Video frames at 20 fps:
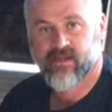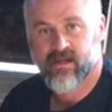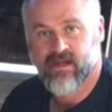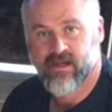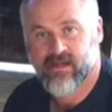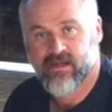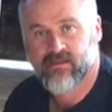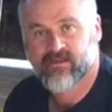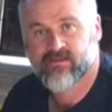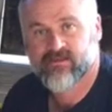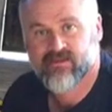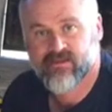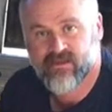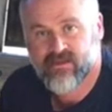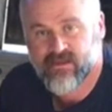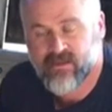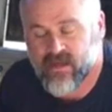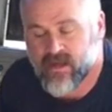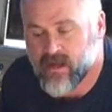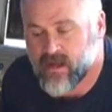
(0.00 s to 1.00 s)
it heats
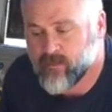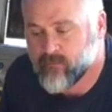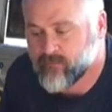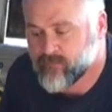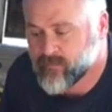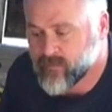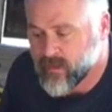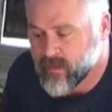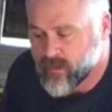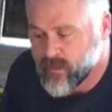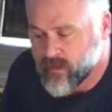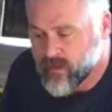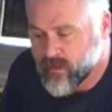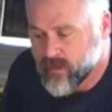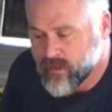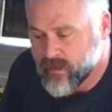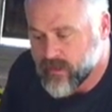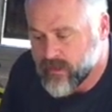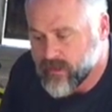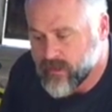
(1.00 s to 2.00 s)
the
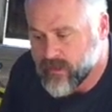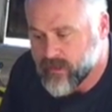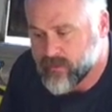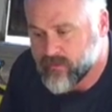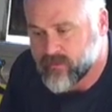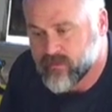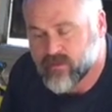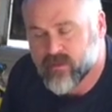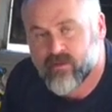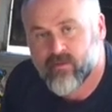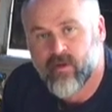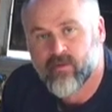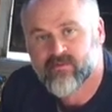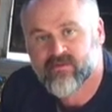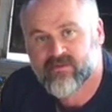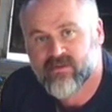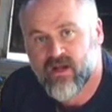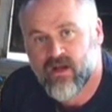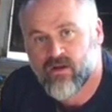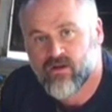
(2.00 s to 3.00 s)
limb up
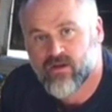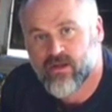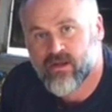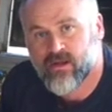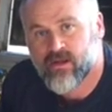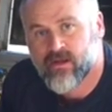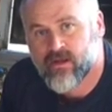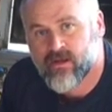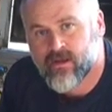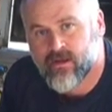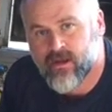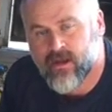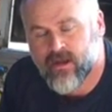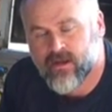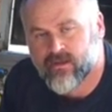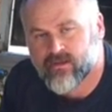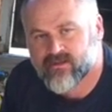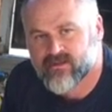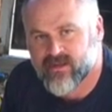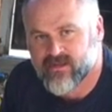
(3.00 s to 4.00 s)
slowly, and
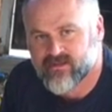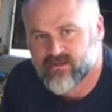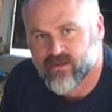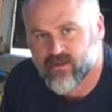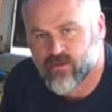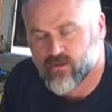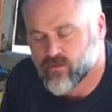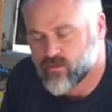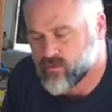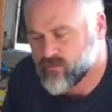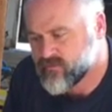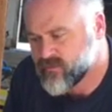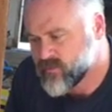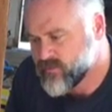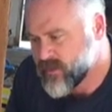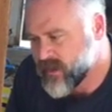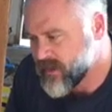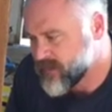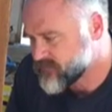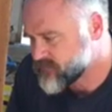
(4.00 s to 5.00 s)
it sets the glue off in
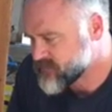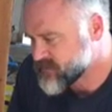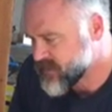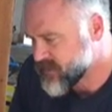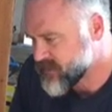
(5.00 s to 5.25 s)
about